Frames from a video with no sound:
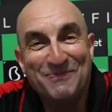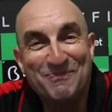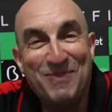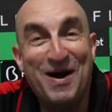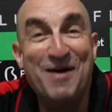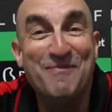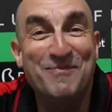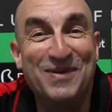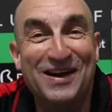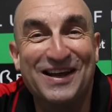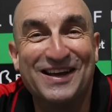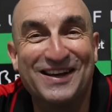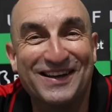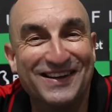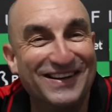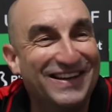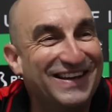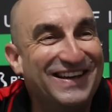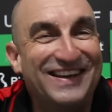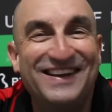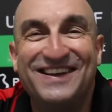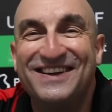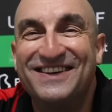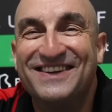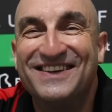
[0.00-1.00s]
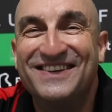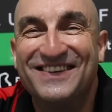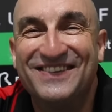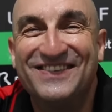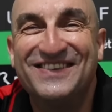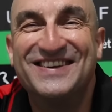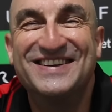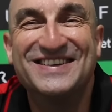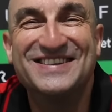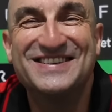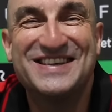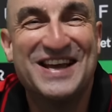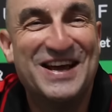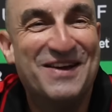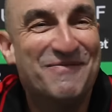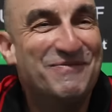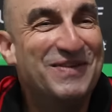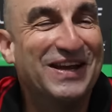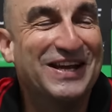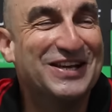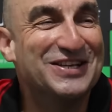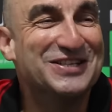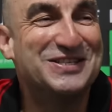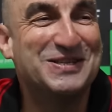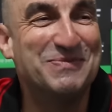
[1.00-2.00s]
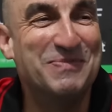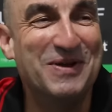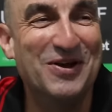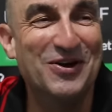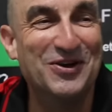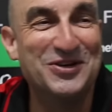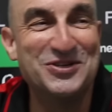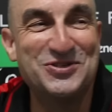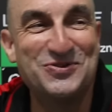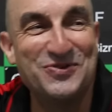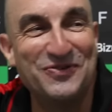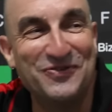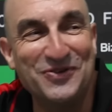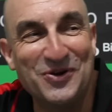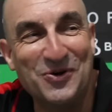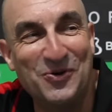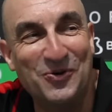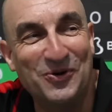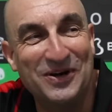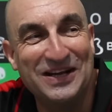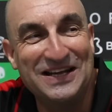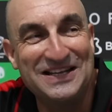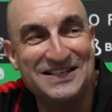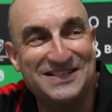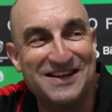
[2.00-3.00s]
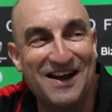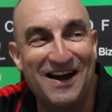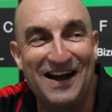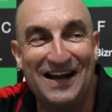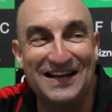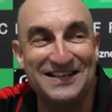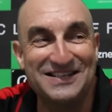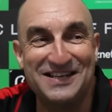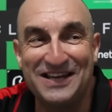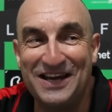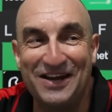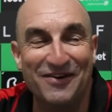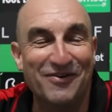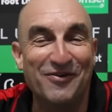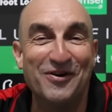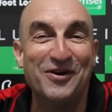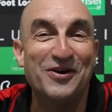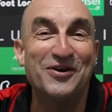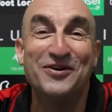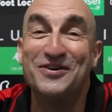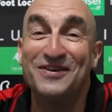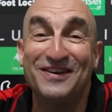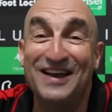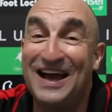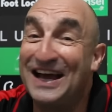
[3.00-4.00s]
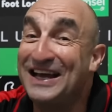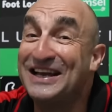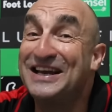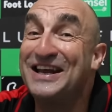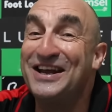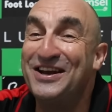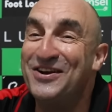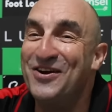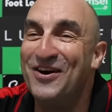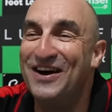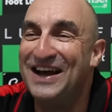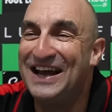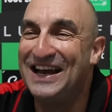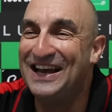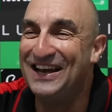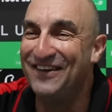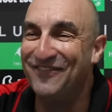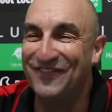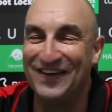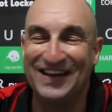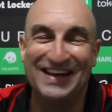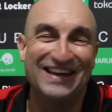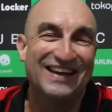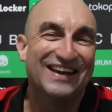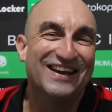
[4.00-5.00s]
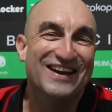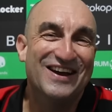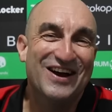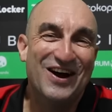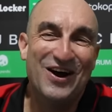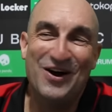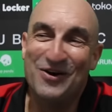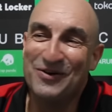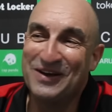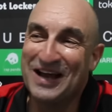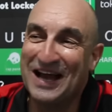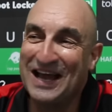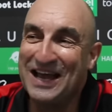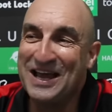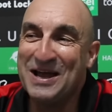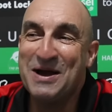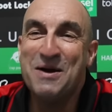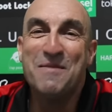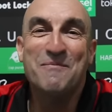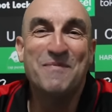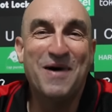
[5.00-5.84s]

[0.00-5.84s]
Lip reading: publicly, because to be honest with you, all these guys here, yeah, like, they're not anything, okay?